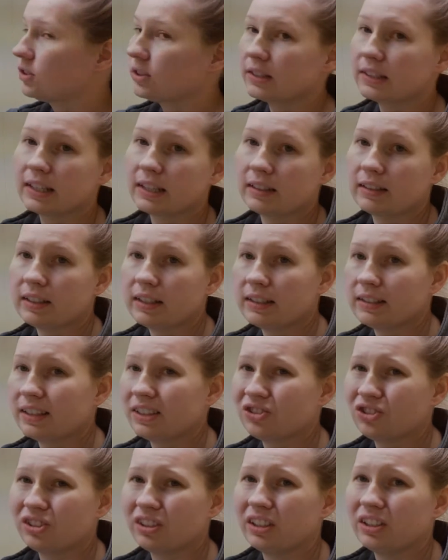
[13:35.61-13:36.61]
just
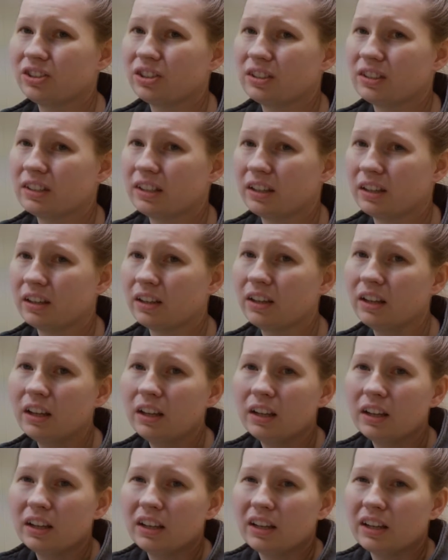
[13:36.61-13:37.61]
essentially just
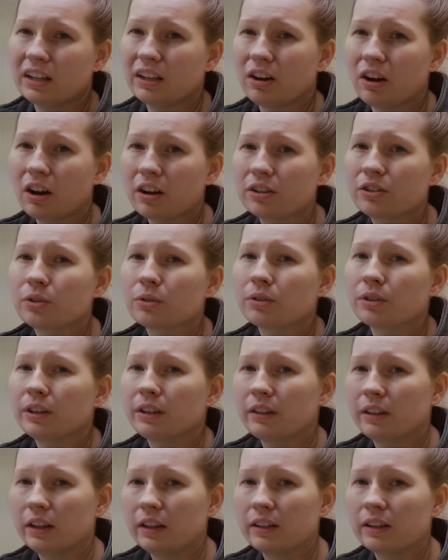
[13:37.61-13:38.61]
an
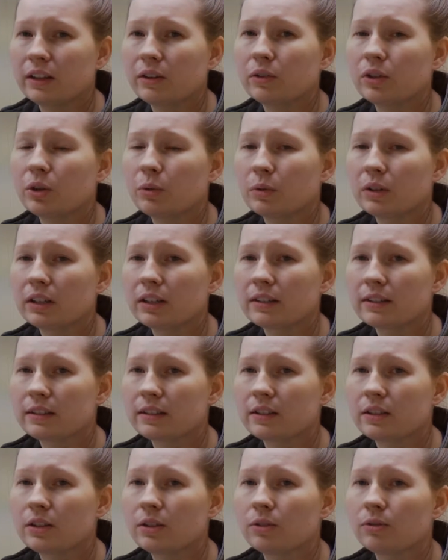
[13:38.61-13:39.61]
auditory thing that you would listen
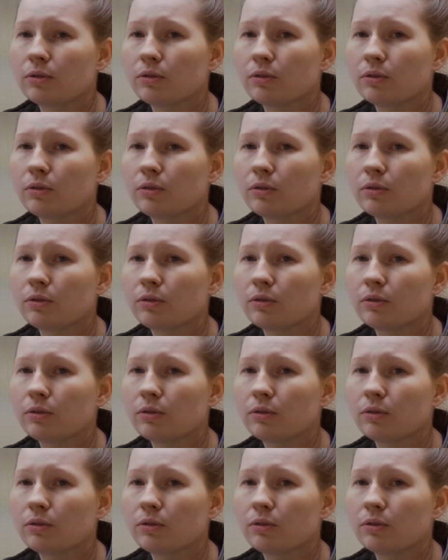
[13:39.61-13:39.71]
to